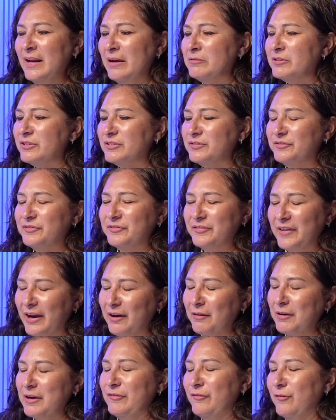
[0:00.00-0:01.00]
was
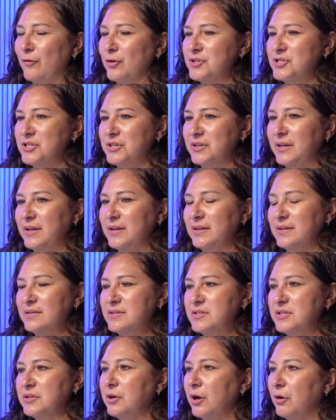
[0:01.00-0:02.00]
very fortunate
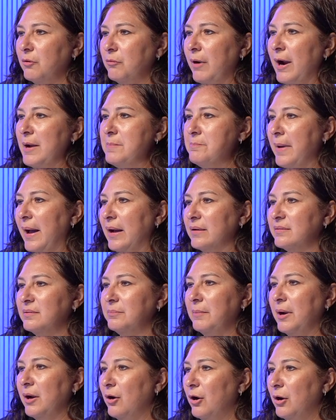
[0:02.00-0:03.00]
to go right back to
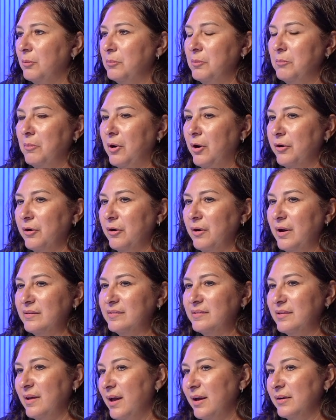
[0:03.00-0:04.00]
my alma mater
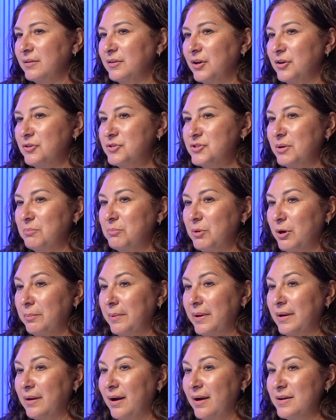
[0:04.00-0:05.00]
as the head coach at
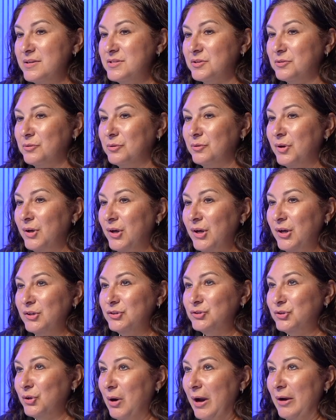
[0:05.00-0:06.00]
Burbank High School.
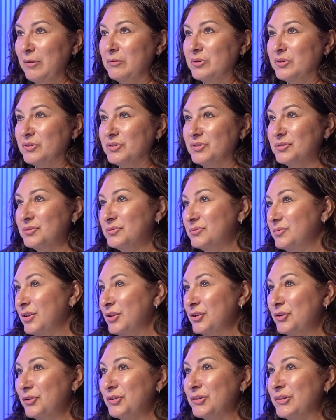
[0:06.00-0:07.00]
So I was
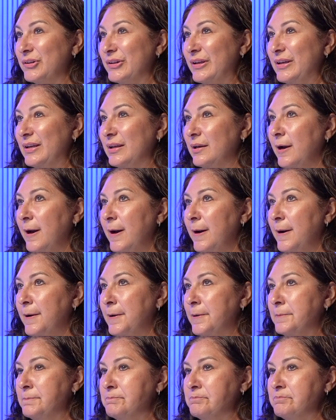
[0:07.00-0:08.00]
literally
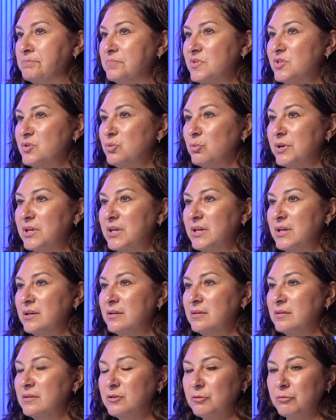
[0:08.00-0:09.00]

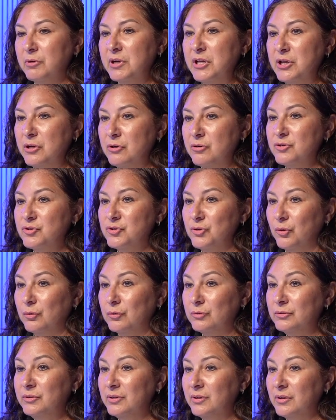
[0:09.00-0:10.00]
23 years
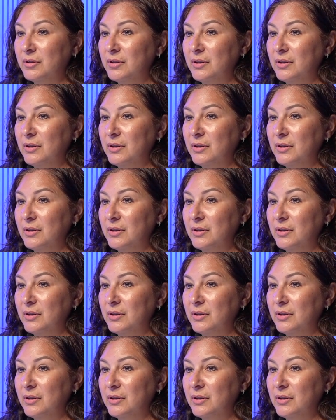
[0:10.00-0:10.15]
old.